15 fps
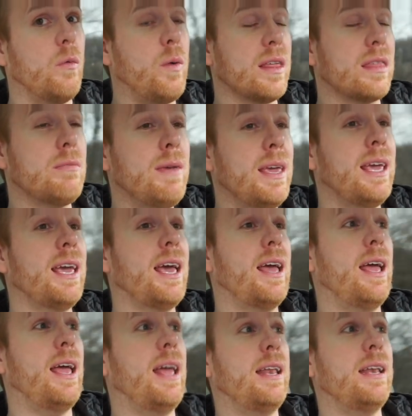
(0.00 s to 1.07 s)
with me
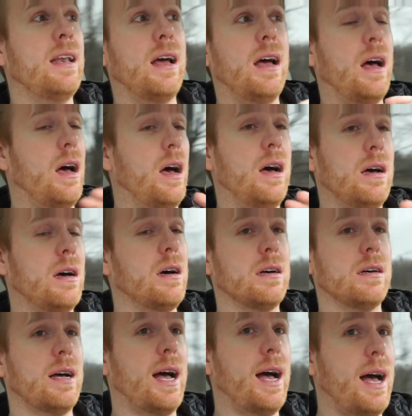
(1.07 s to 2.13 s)
and uh,
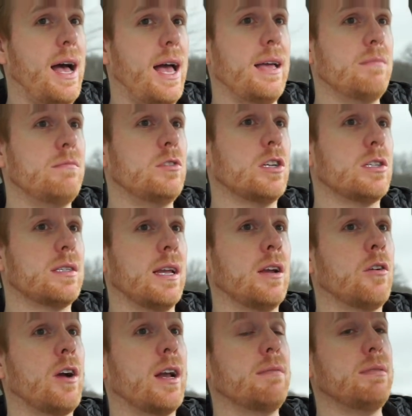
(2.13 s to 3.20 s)
I am just
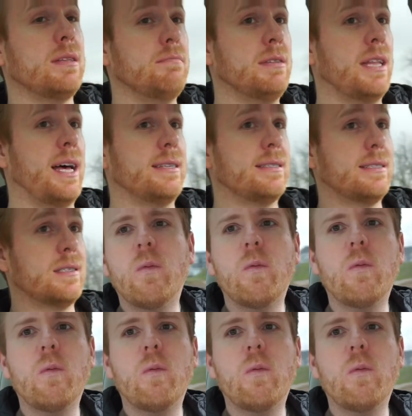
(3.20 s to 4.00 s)
incredibly blessed.